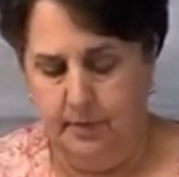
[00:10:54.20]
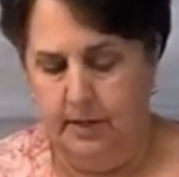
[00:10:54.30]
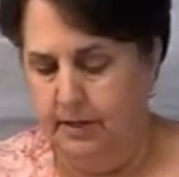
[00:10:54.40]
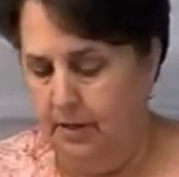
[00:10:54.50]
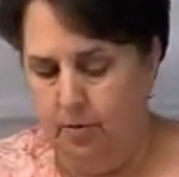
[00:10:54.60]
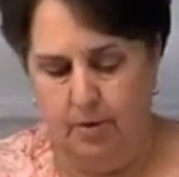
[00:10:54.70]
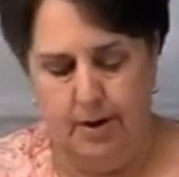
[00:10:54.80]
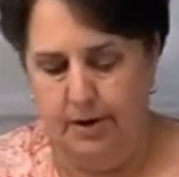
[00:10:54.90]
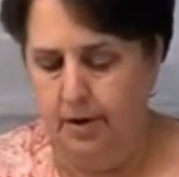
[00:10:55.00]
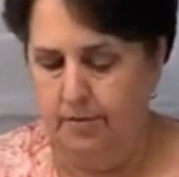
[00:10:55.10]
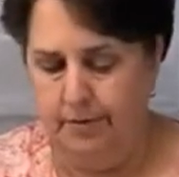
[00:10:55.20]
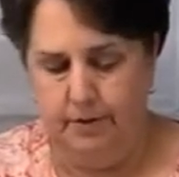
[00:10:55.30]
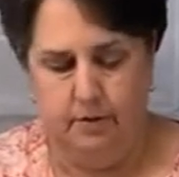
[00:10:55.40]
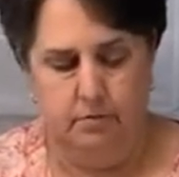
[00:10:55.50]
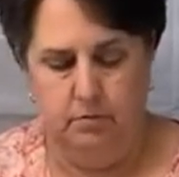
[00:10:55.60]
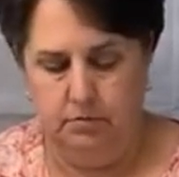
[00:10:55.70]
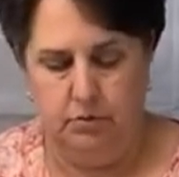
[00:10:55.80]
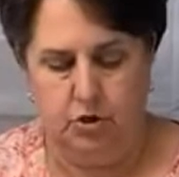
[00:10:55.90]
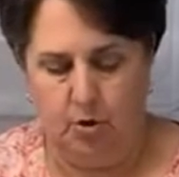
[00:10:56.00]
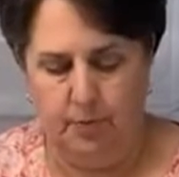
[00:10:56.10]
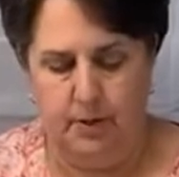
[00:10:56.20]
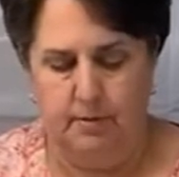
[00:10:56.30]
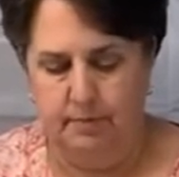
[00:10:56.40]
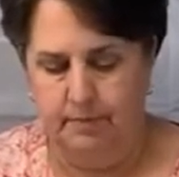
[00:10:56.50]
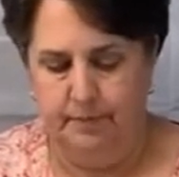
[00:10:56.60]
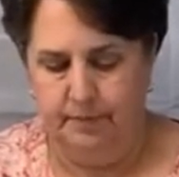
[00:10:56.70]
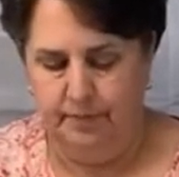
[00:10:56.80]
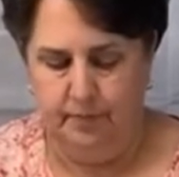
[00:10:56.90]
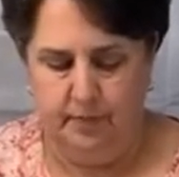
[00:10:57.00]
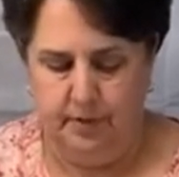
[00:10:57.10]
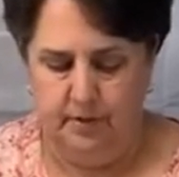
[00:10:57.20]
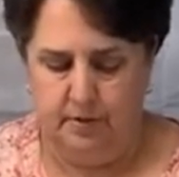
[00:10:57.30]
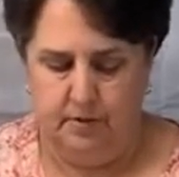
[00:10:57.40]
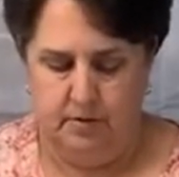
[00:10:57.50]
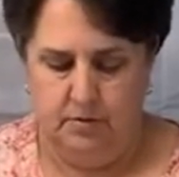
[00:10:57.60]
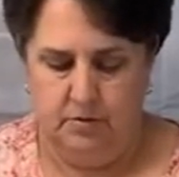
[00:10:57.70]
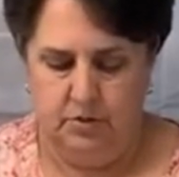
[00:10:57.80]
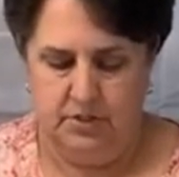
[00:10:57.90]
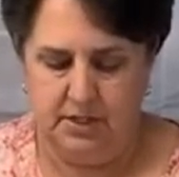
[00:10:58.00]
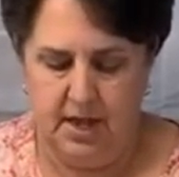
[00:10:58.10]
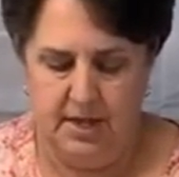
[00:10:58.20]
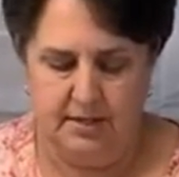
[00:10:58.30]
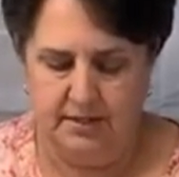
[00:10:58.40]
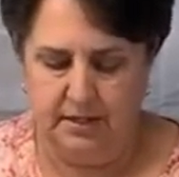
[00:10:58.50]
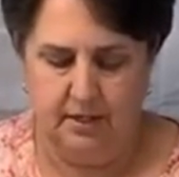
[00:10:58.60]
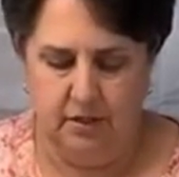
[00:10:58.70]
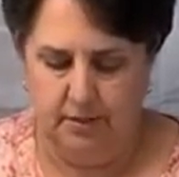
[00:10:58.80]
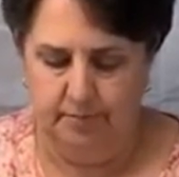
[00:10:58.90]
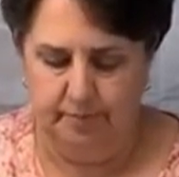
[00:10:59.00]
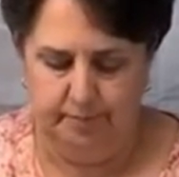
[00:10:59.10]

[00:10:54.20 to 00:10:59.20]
and go right over the Sharpie just to kind of seal them.